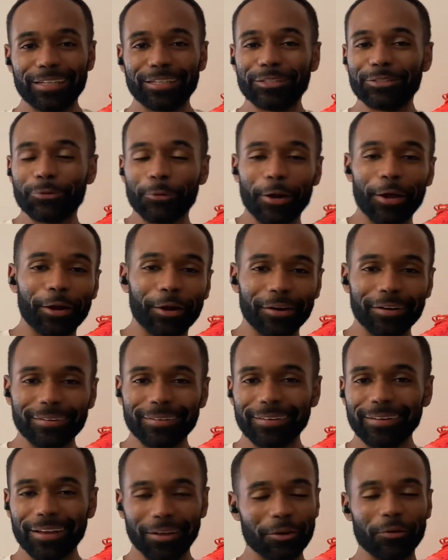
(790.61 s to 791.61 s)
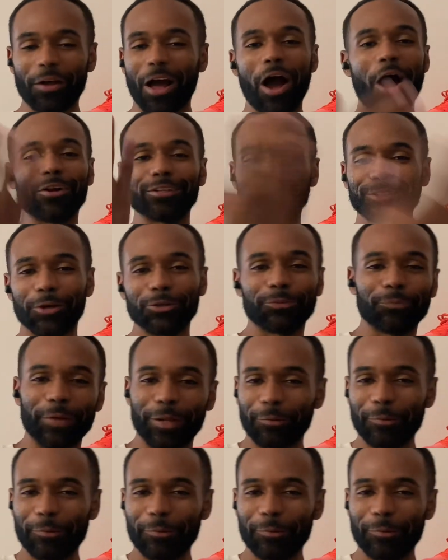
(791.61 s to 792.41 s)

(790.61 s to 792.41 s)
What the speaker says: Twitter, all the social media.